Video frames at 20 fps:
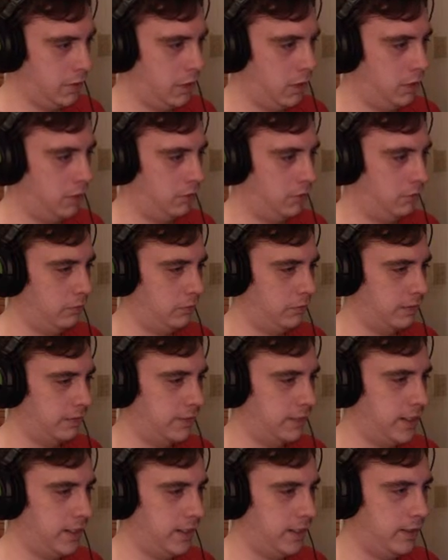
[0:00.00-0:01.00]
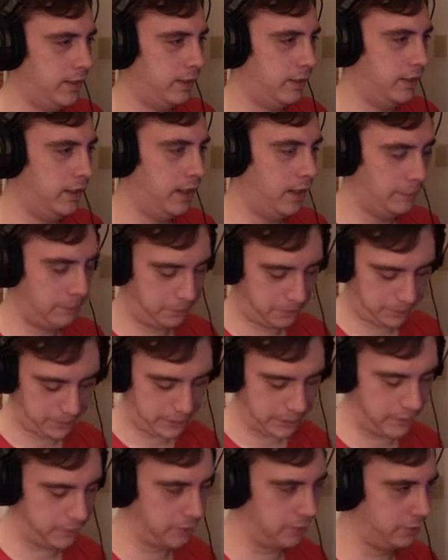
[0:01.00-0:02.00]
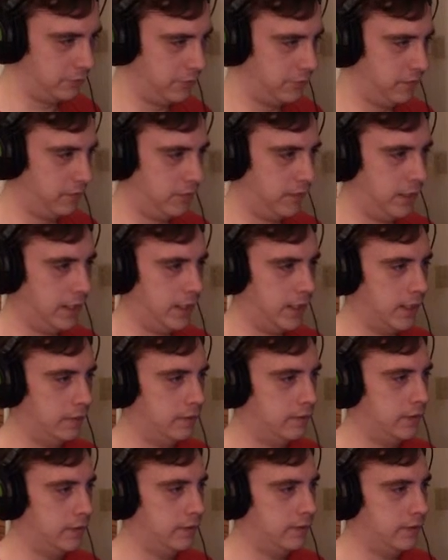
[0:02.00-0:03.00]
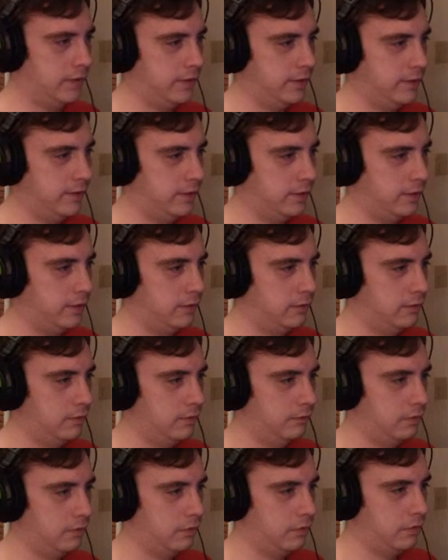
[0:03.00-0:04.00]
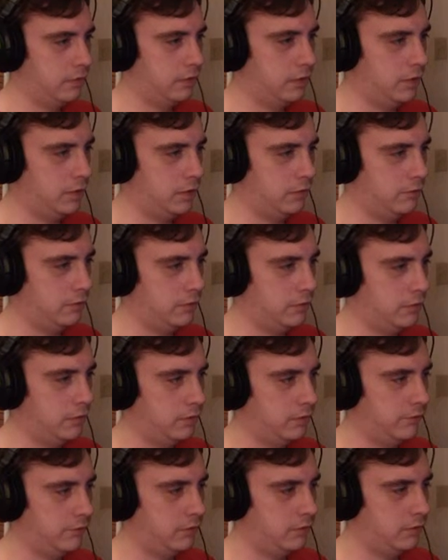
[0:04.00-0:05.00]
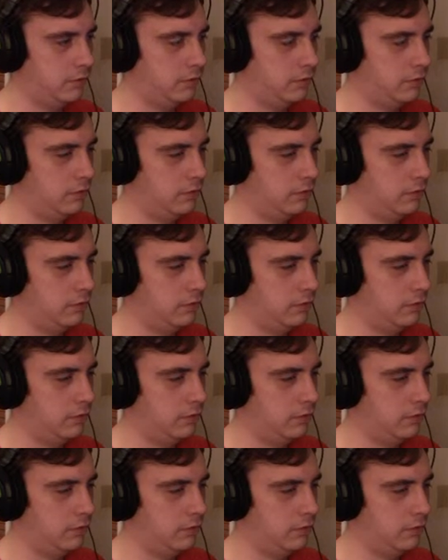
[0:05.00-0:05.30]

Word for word: Oh, it's not up arrows. Okay, I, I see. I'm looking at the golems, trying to go find...